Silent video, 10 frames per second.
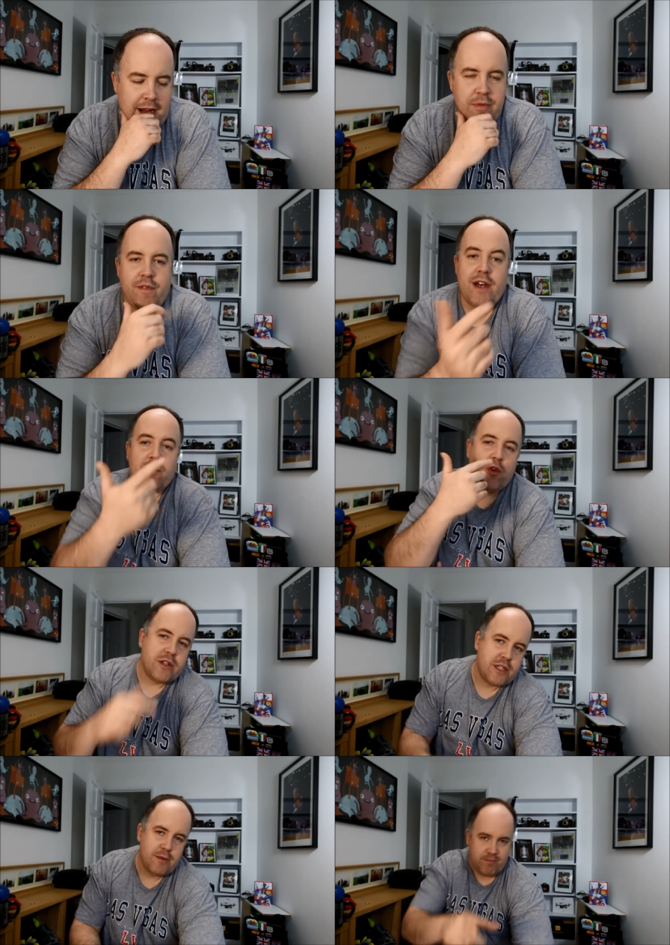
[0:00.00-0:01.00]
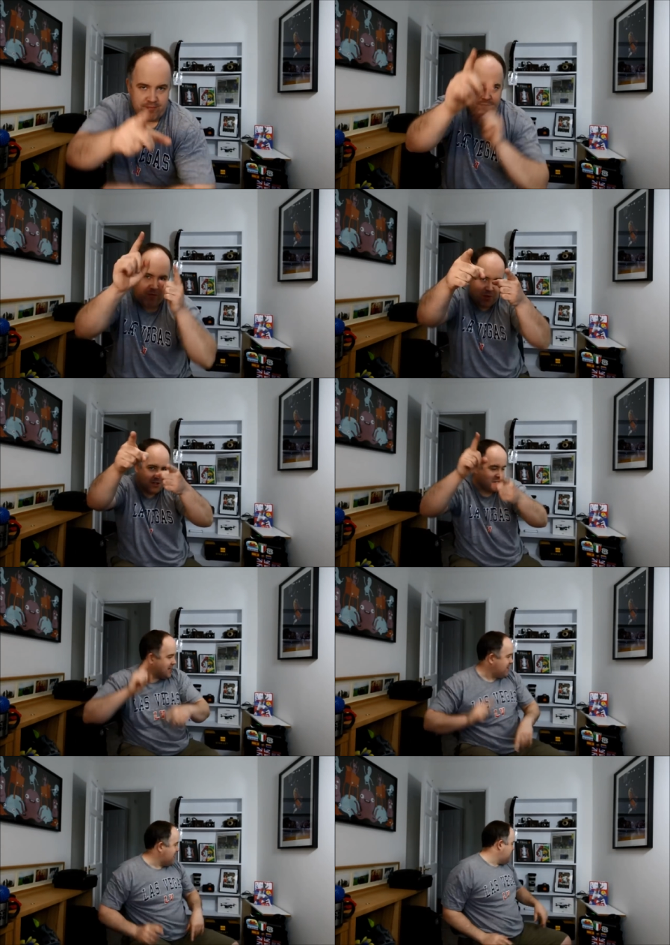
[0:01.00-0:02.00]
In fact, I've got some...
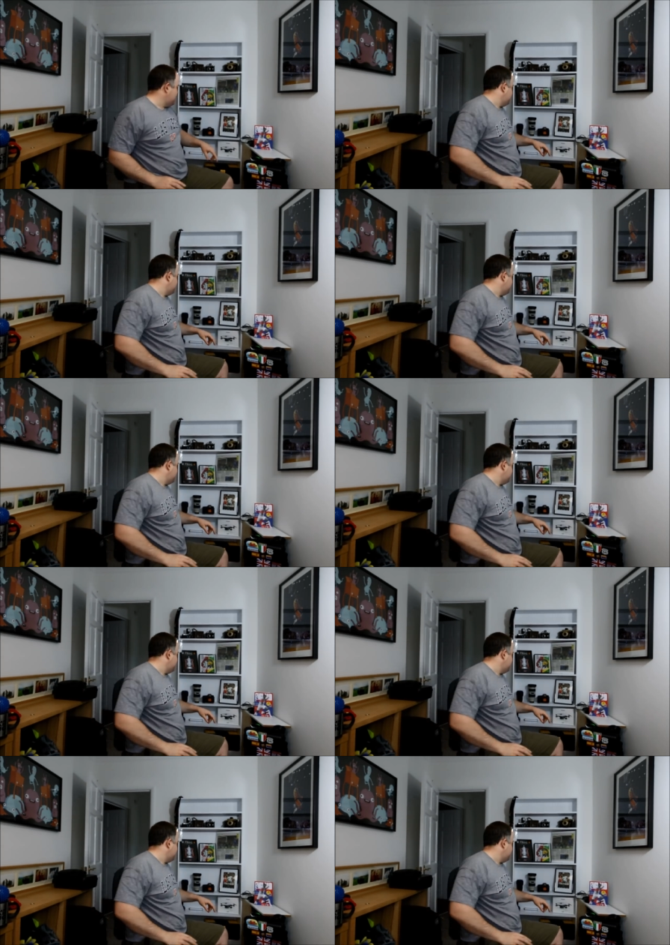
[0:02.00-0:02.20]
Stay there.